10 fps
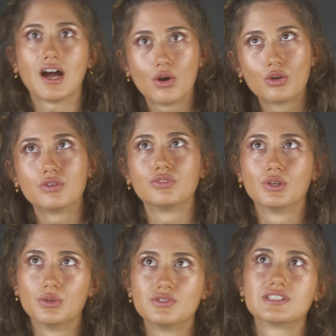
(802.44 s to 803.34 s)
out of
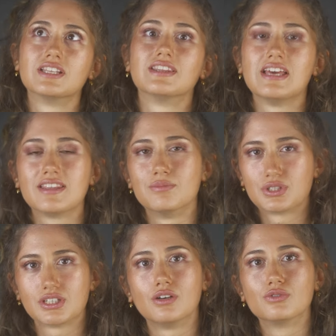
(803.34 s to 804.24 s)
loans that they
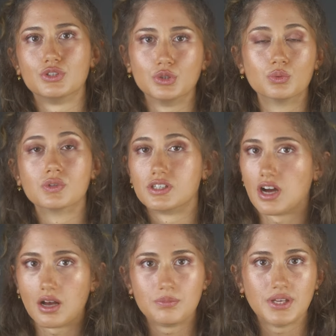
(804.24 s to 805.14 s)
themselves knew would
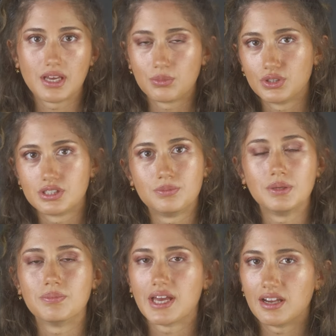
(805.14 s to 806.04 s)
not be able to
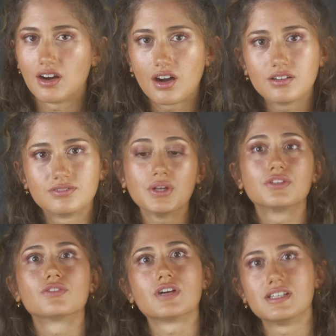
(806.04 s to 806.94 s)
be paid off.
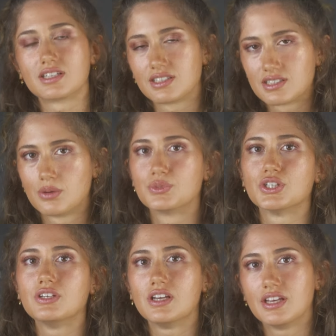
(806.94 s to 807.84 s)
But the rise in
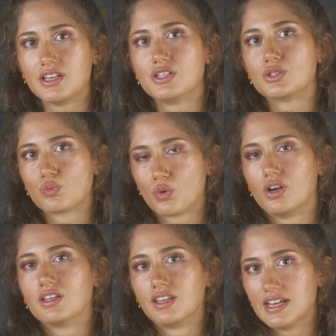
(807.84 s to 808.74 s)
consumption is
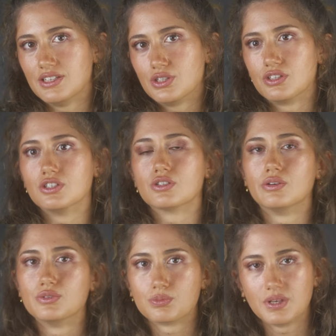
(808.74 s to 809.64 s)
what led to these
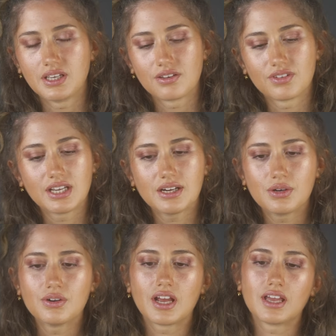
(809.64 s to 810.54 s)
loans being given
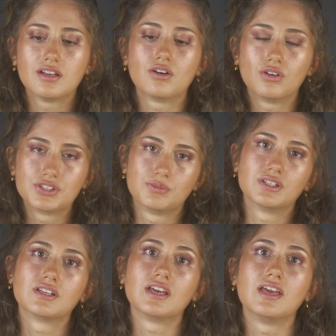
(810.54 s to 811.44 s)
out and
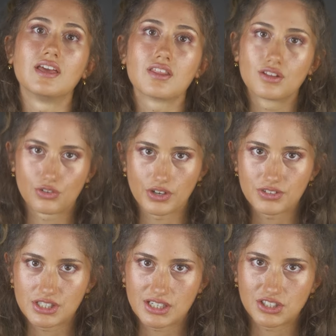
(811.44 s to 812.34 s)
ultimately the Great
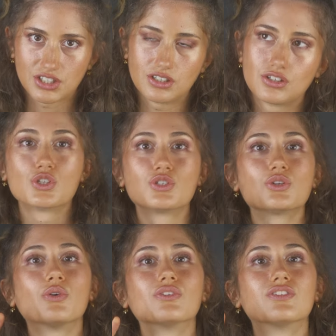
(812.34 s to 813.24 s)
Recession.
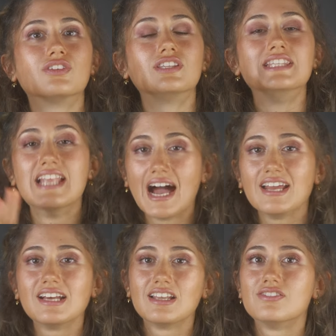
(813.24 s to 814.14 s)
So
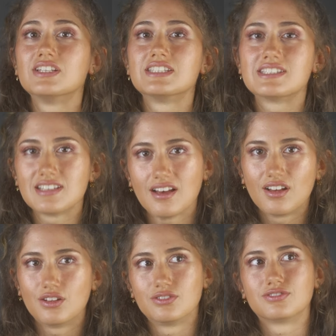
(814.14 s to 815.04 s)
9/11
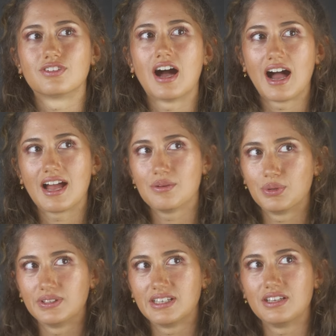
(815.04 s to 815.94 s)
itself, I
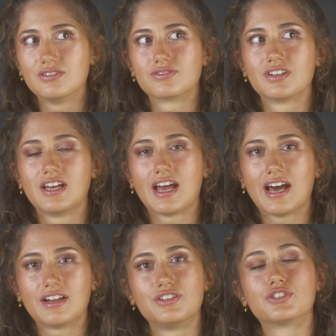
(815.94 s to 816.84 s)
believe,
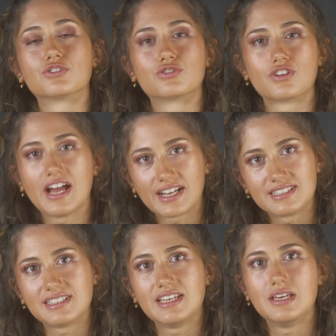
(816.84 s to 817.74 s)
had a
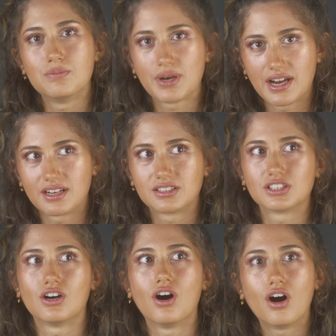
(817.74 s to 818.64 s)
direct impact
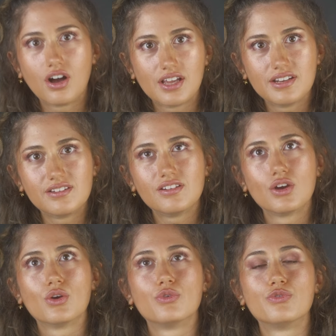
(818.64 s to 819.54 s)
on
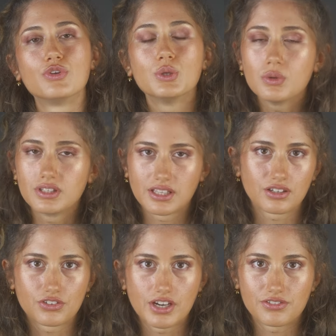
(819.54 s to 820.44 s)
fueling
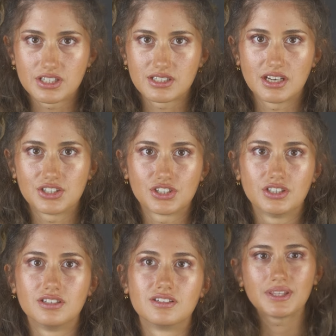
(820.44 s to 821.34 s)
the Great
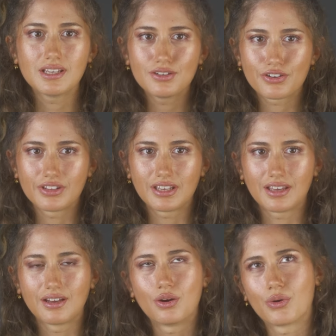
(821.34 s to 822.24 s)
Recession. But then you're
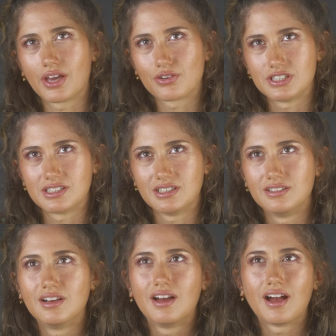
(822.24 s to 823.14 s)
thinking, okay,
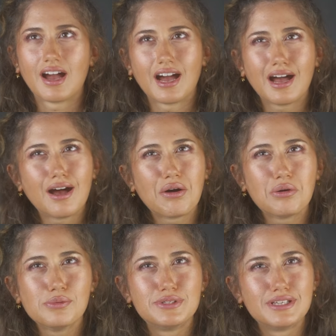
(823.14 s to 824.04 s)
Kristen,
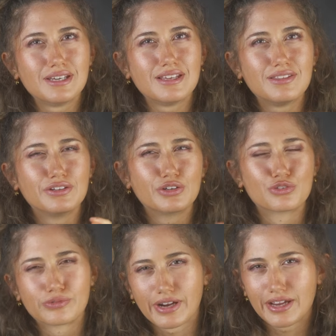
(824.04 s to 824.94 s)
how did the
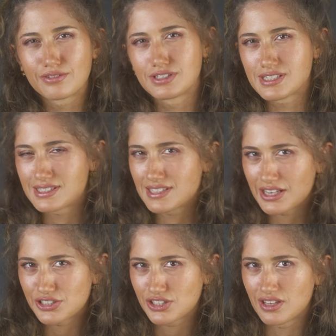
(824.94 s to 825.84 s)
Great
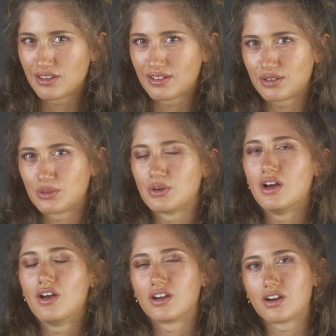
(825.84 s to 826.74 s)
Recession, though,
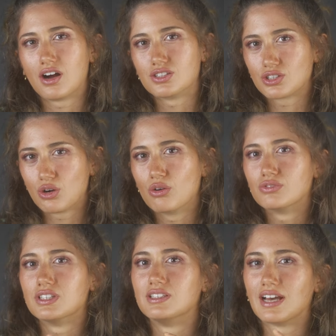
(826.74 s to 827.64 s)
cause
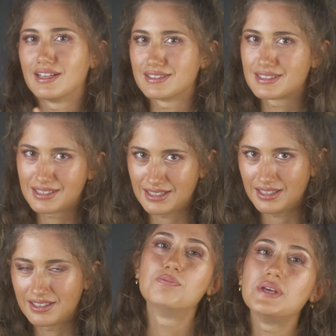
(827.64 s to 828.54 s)

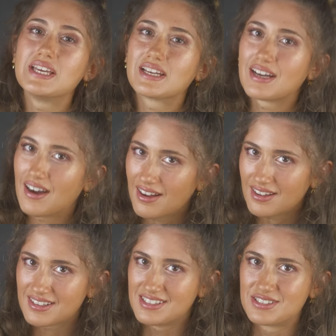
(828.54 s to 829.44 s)
COVID-19?
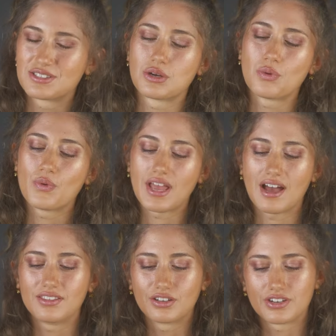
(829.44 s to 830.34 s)
Because we
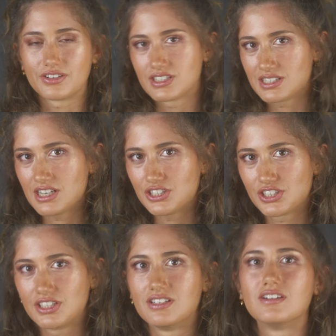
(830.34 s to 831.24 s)
had the Great
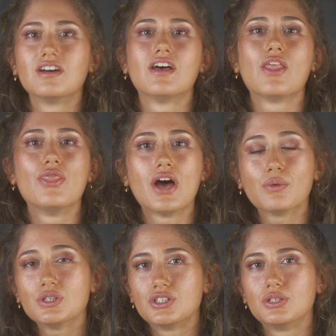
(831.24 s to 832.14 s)
Recession,
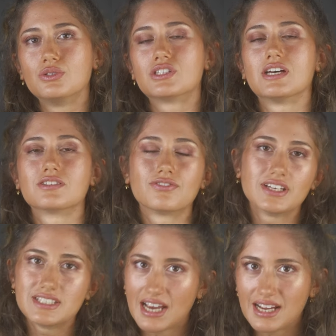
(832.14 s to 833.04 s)
that was used as a
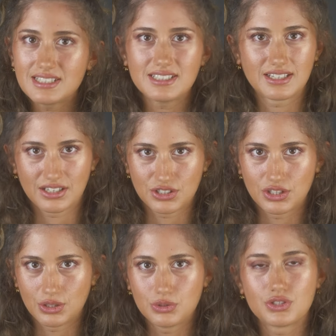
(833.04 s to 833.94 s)
fantastic
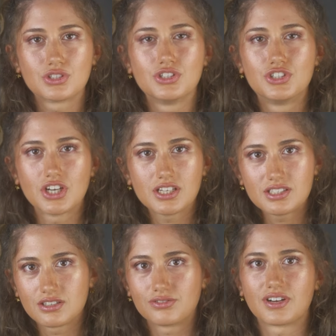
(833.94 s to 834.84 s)
excuse to
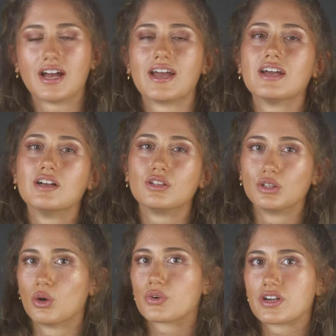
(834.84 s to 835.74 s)
justify
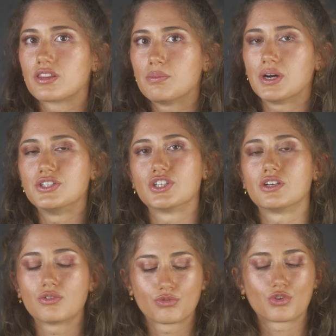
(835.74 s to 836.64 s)
lowering the
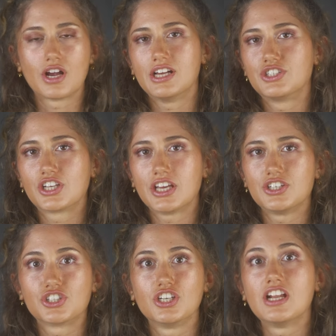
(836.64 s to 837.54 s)
budget for
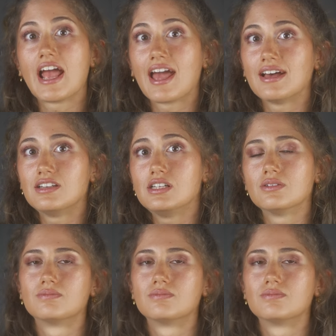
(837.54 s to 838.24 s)
education and